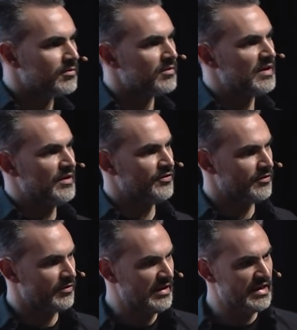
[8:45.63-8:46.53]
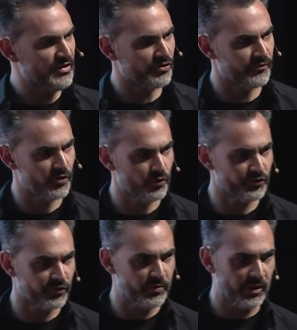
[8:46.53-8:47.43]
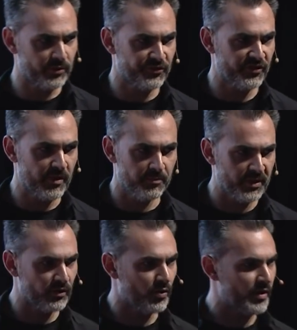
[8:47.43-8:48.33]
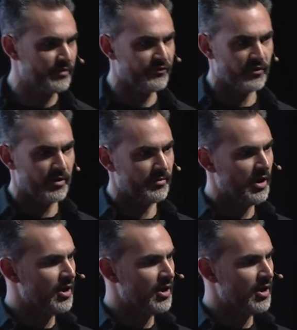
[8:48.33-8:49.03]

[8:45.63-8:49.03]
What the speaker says: The ease of use to be able to send Bitcoin from